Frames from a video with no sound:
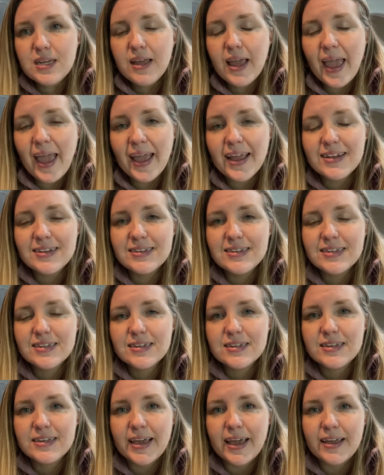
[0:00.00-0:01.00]
and
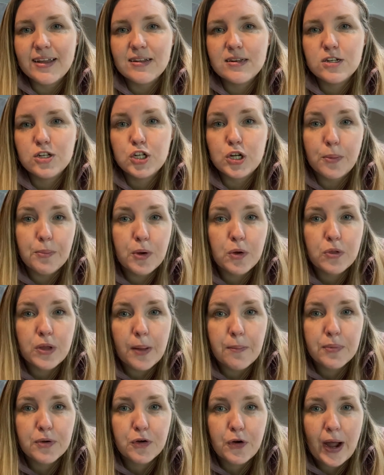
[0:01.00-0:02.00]
get jumbo
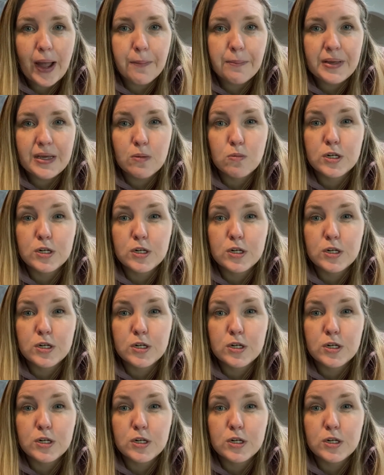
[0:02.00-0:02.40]
lump crab meat,